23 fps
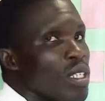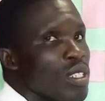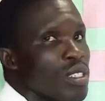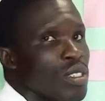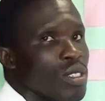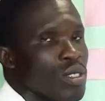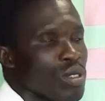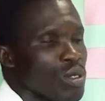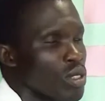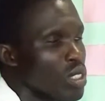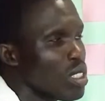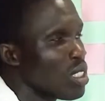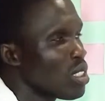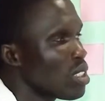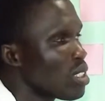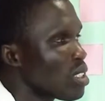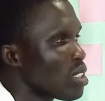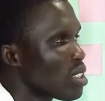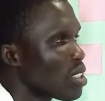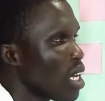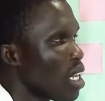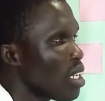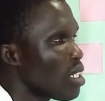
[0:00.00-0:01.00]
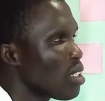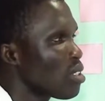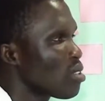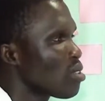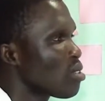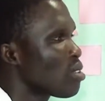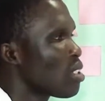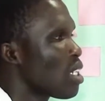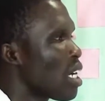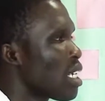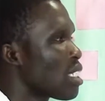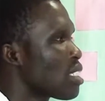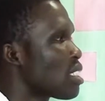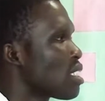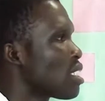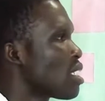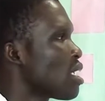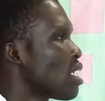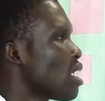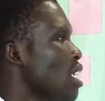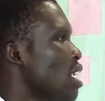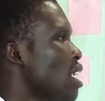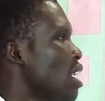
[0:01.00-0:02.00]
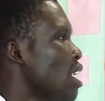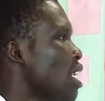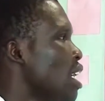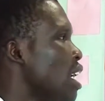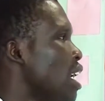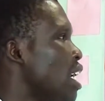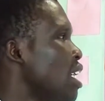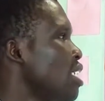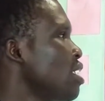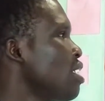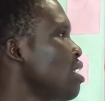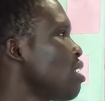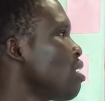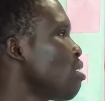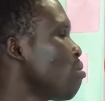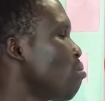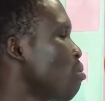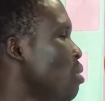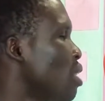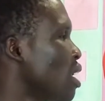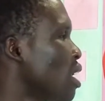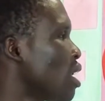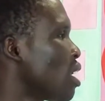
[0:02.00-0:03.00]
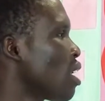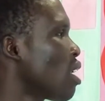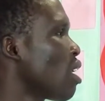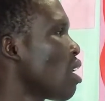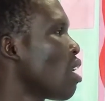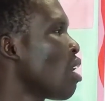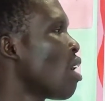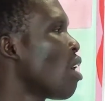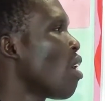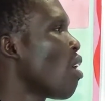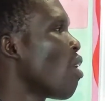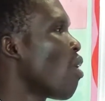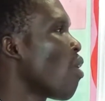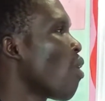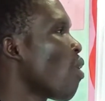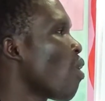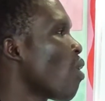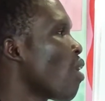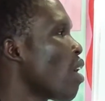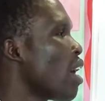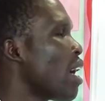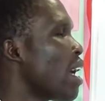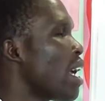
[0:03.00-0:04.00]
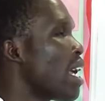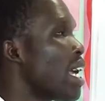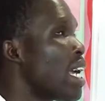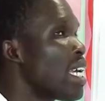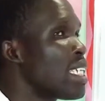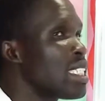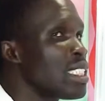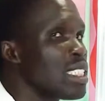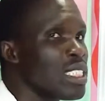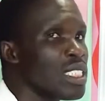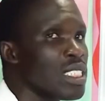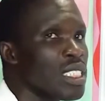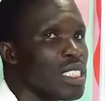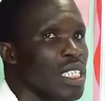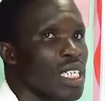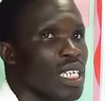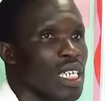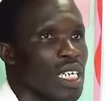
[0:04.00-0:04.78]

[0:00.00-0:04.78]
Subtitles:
So this is telling you that any number or any